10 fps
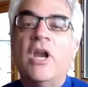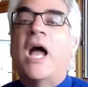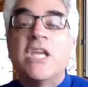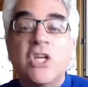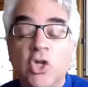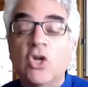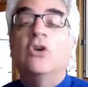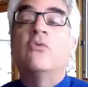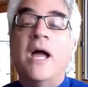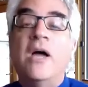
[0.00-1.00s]
I can look
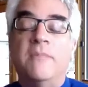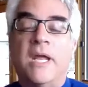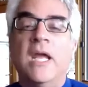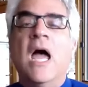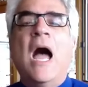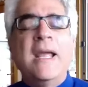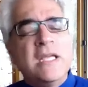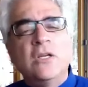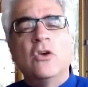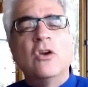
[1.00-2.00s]
around me. I
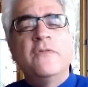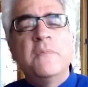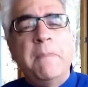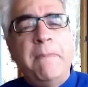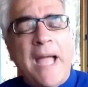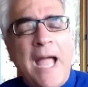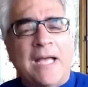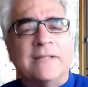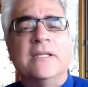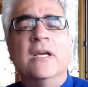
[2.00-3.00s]
can learn from the
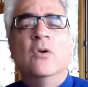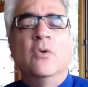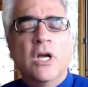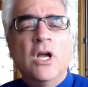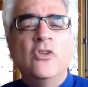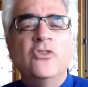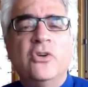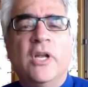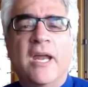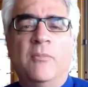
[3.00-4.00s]
past. We're a
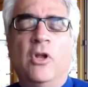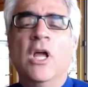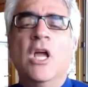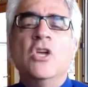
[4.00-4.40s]
cultural animal.